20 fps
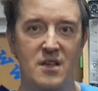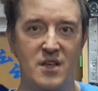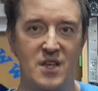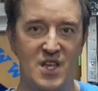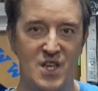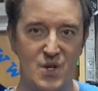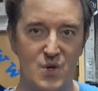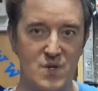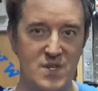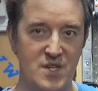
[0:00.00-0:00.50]

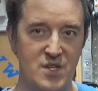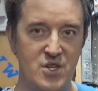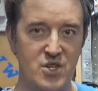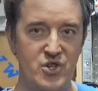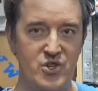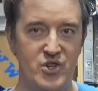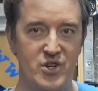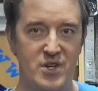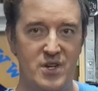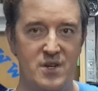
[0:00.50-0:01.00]

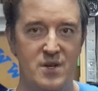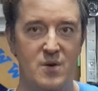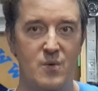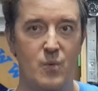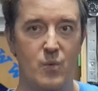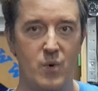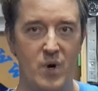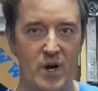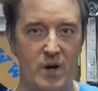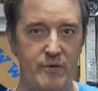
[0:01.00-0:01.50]
usage,
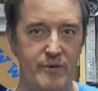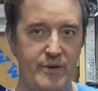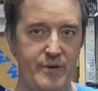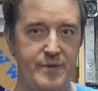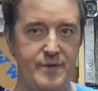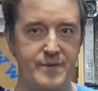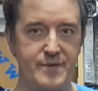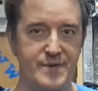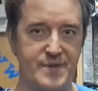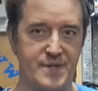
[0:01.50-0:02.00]
where
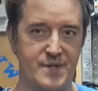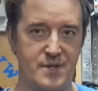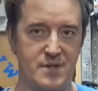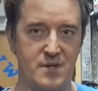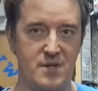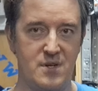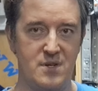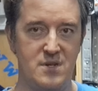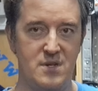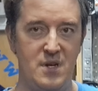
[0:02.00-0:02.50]
you're using
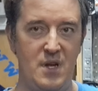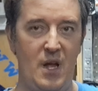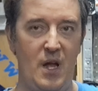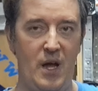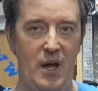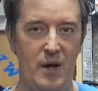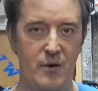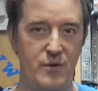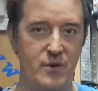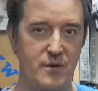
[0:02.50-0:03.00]
it,
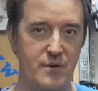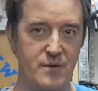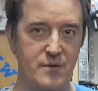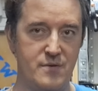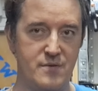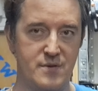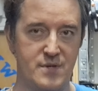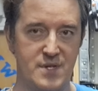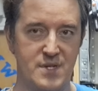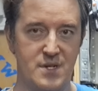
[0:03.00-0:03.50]
how you're
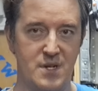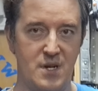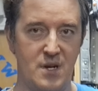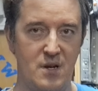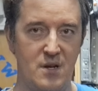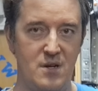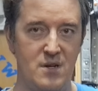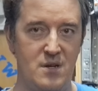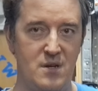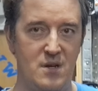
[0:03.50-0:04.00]
using
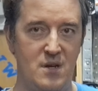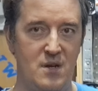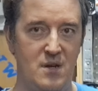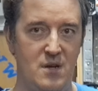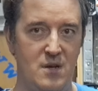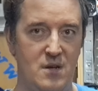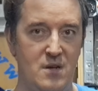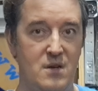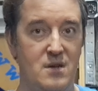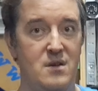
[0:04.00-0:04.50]
it,
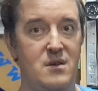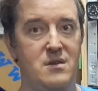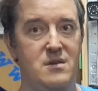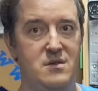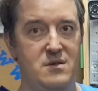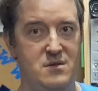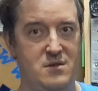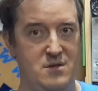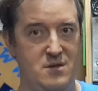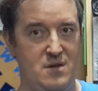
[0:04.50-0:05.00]

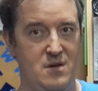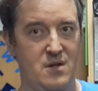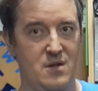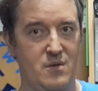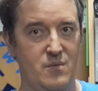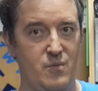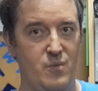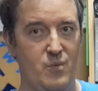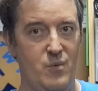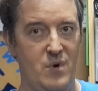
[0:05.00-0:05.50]

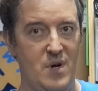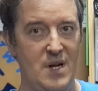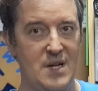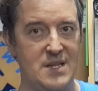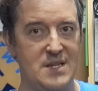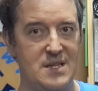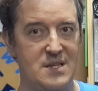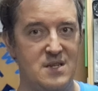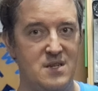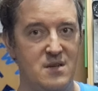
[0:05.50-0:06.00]
and
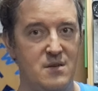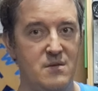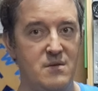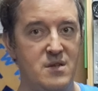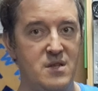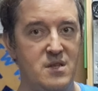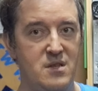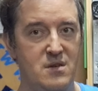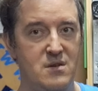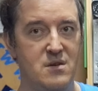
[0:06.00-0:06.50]
what
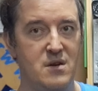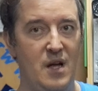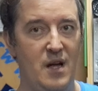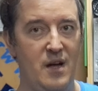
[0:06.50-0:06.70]
you